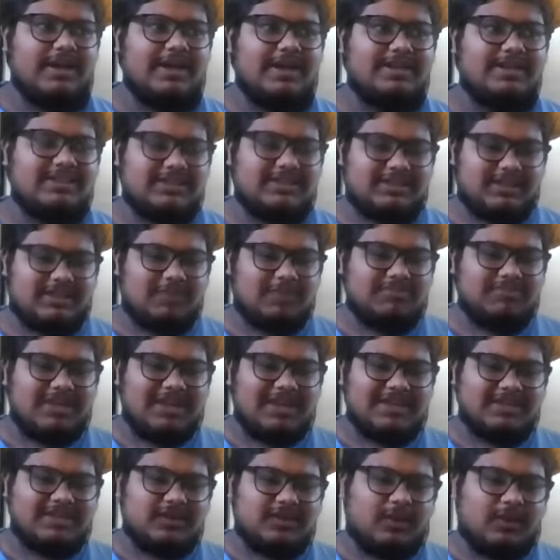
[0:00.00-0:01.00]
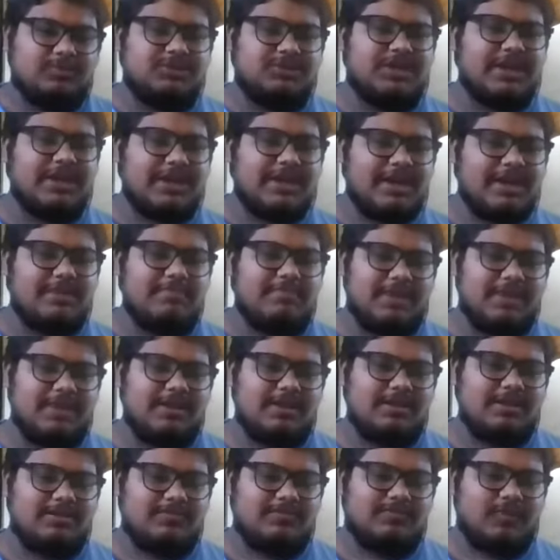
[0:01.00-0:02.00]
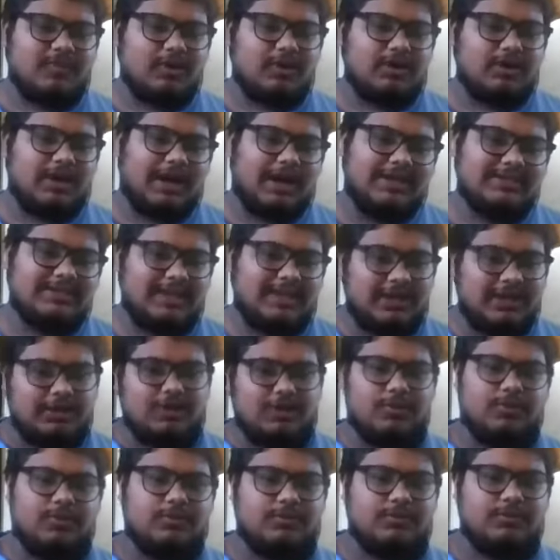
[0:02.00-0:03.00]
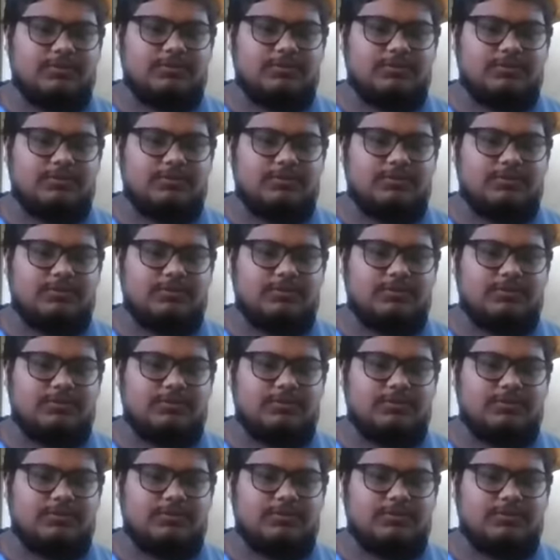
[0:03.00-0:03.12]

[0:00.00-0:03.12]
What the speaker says: it's something is obstructing me for asking you.